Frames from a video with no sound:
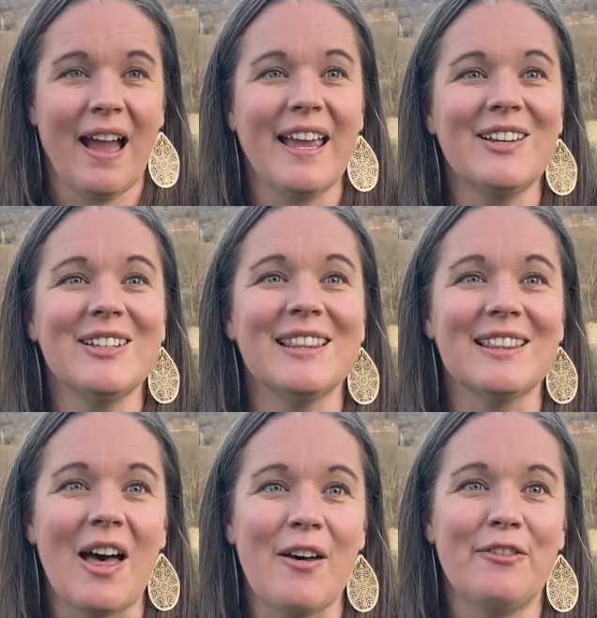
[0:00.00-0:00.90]
I could
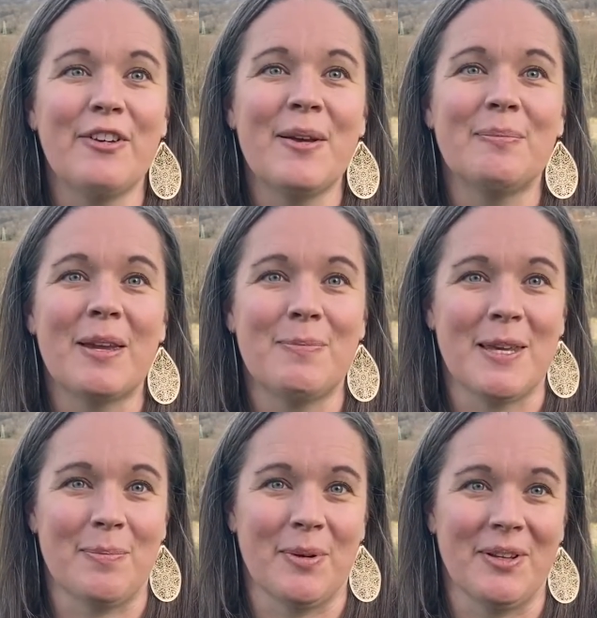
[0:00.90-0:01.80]
love my
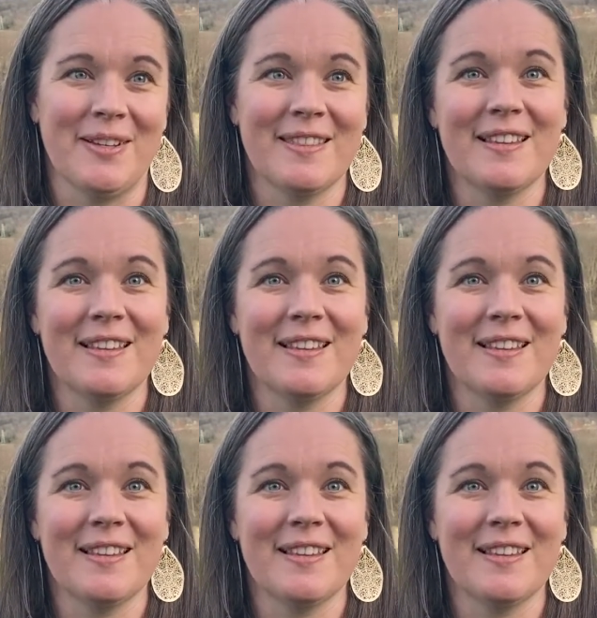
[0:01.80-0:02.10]
people,